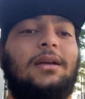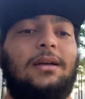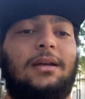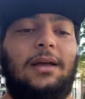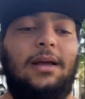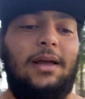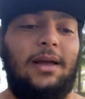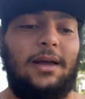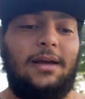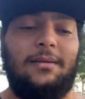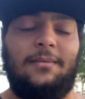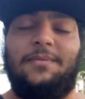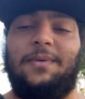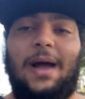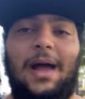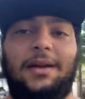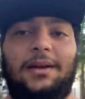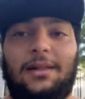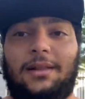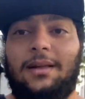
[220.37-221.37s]
and
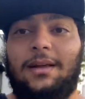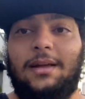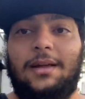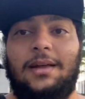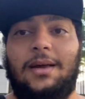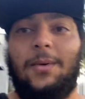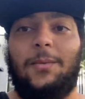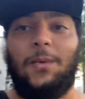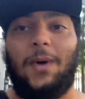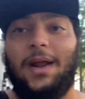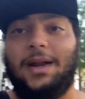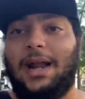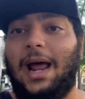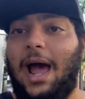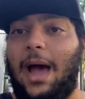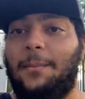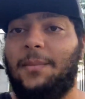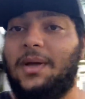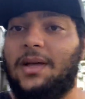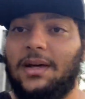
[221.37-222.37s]
finally, right
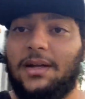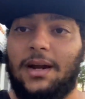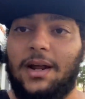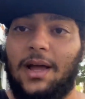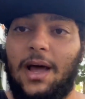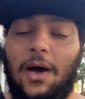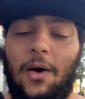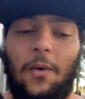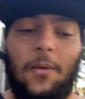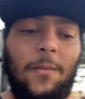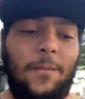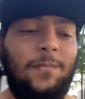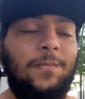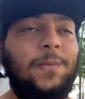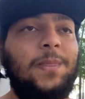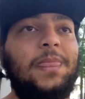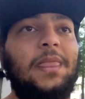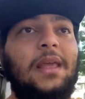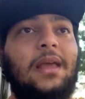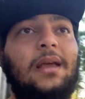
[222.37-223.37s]
now I'm good to go.
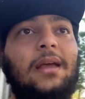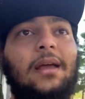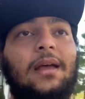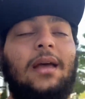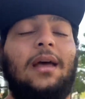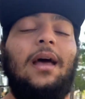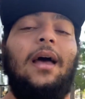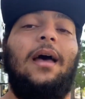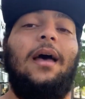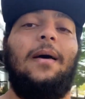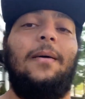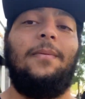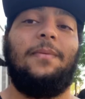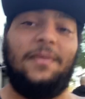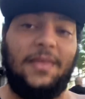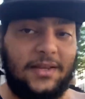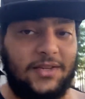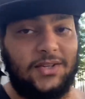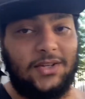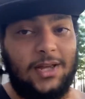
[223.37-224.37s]
And
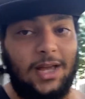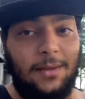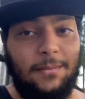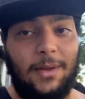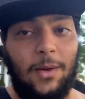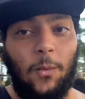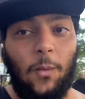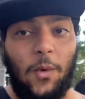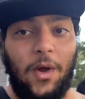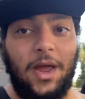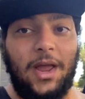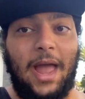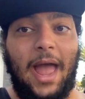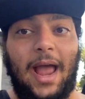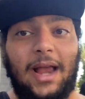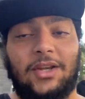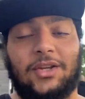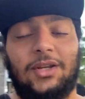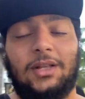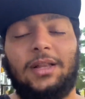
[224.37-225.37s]
this coming week
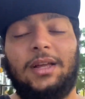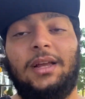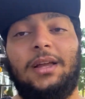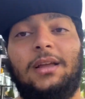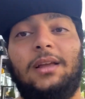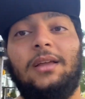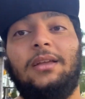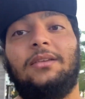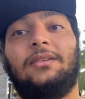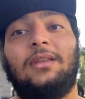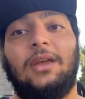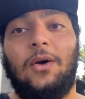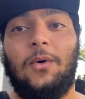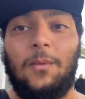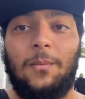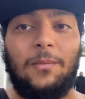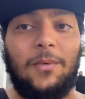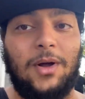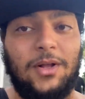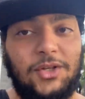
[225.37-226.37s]
actually is
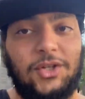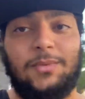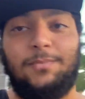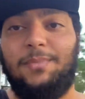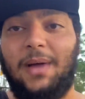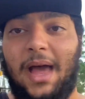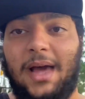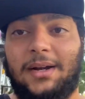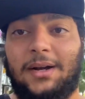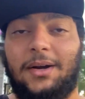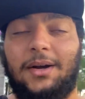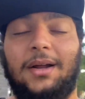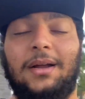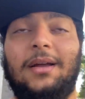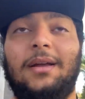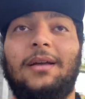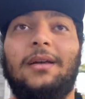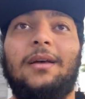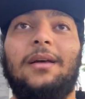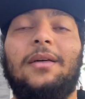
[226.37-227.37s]
going much better
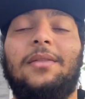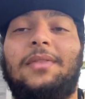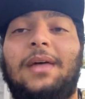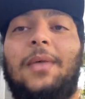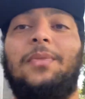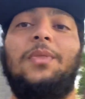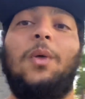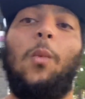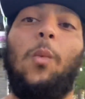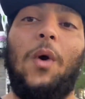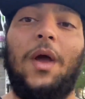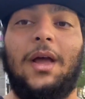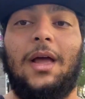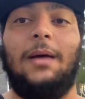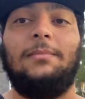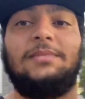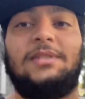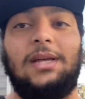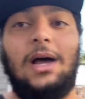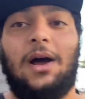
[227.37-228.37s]
than the week
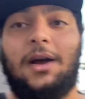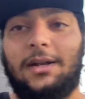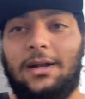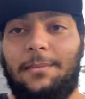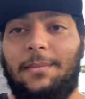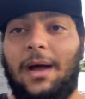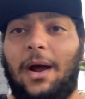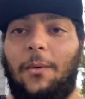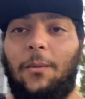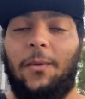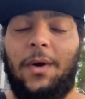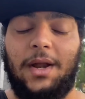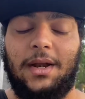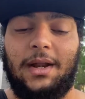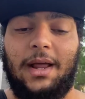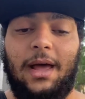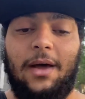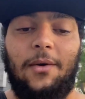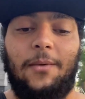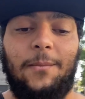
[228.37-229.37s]
I'm talking about right
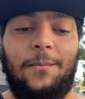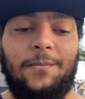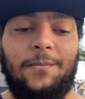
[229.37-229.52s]
now.